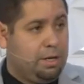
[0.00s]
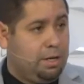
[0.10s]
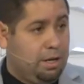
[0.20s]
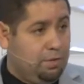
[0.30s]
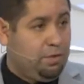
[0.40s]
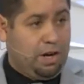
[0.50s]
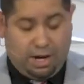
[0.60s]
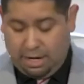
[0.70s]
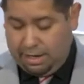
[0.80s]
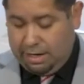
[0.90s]
of
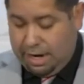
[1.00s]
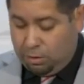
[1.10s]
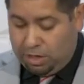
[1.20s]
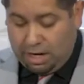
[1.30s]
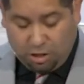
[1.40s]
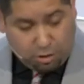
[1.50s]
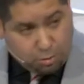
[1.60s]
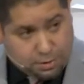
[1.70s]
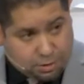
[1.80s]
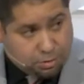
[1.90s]
God and how God
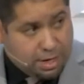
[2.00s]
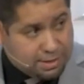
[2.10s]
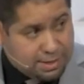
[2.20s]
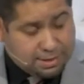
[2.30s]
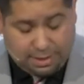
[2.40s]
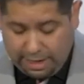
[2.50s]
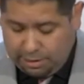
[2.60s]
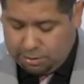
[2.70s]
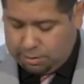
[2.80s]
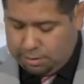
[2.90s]
uses Christ as an
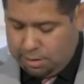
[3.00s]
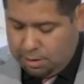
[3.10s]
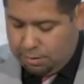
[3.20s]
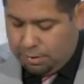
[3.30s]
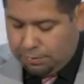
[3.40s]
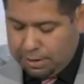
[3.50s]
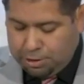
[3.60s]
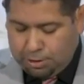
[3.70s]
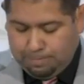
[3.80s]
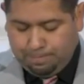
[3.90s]
agent of
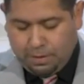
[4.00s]
revelation.